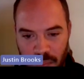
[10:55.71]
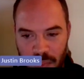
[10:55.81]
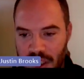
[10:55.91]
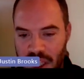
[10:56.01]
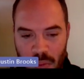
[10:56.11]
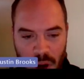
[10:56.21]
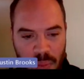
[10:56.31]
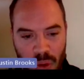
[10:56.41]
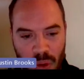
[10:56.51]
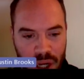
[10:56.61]
a team up
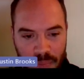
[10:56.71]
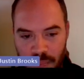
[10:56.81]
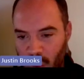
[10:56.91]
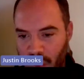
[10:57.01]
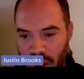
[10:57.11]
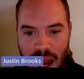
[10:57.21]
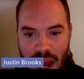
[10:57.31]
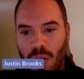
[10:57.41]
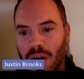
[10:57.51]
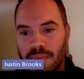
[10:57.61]
and running within an
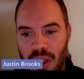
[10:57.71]
hour